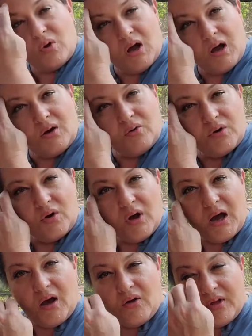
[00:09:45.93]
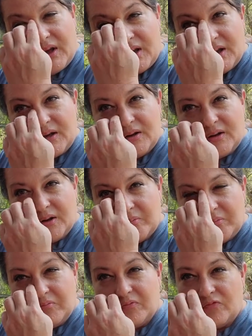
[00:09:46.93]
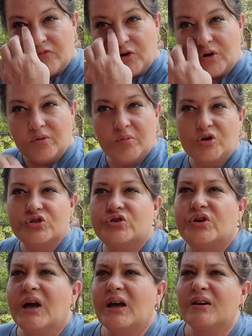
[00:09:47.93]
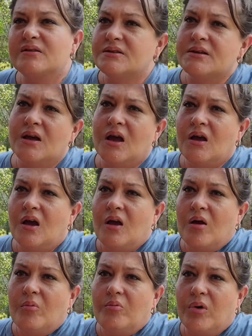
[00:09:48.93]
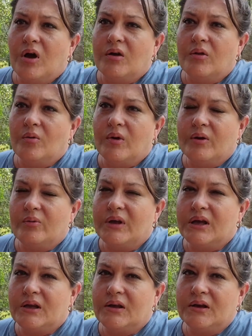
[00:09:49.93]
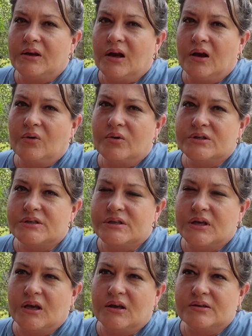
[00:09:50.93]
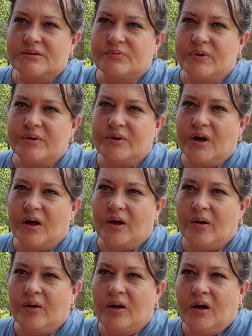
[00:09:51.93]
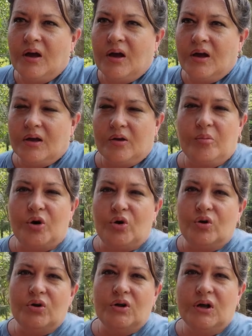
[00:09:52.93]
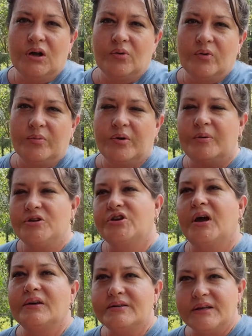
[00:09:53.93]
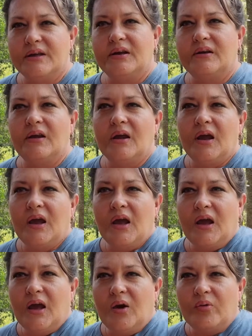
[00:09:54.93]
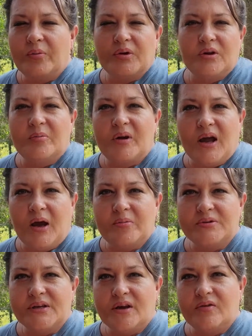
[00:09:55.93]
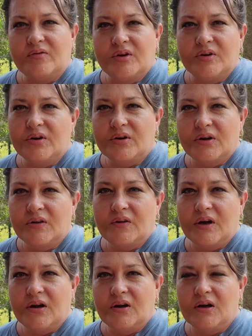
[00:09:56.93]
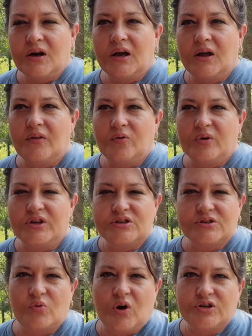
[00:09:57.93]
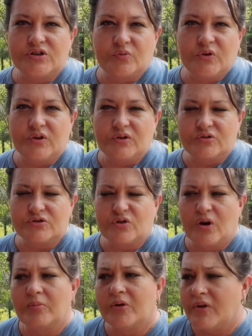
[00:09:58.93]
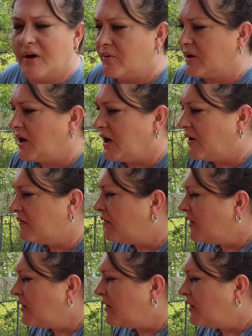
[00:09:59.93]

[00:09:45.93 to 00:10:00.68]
I don't know how they clean them for commercial eggs, but the way we clean ours is we get a bowl, we put a bunch of eggs in it, And we put a little bit of apple cider vinegar in there, and then we just wash them with a little scrubber that we have.